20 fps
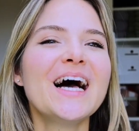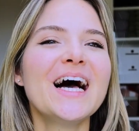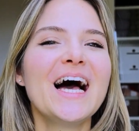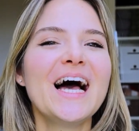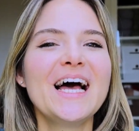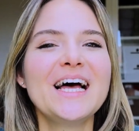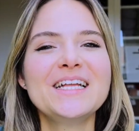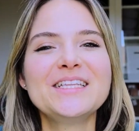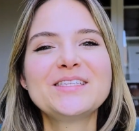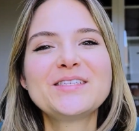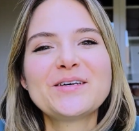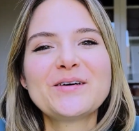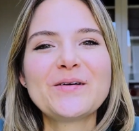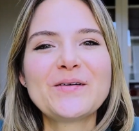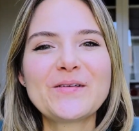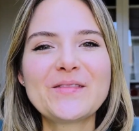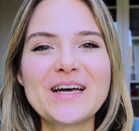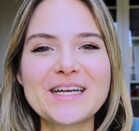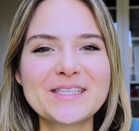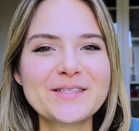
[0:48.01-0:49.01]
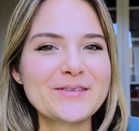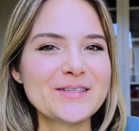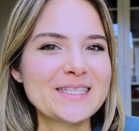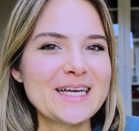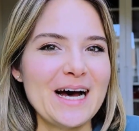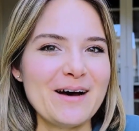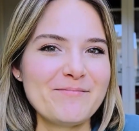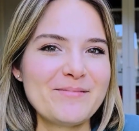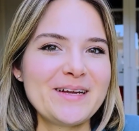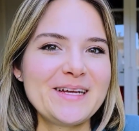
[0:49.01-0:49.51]
and so that's what's
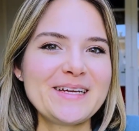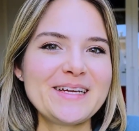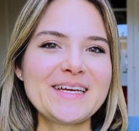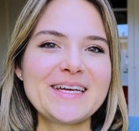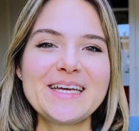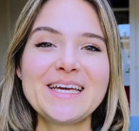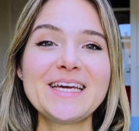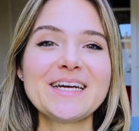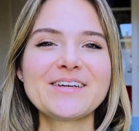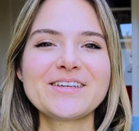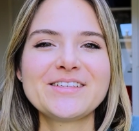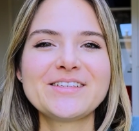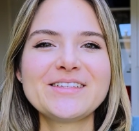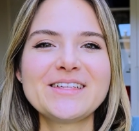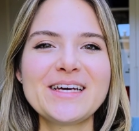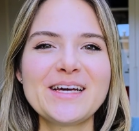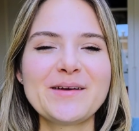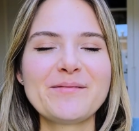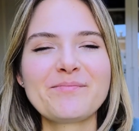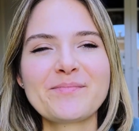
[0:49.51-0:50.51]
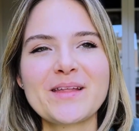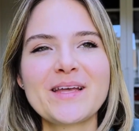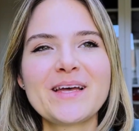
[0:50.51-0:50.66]
happening here today.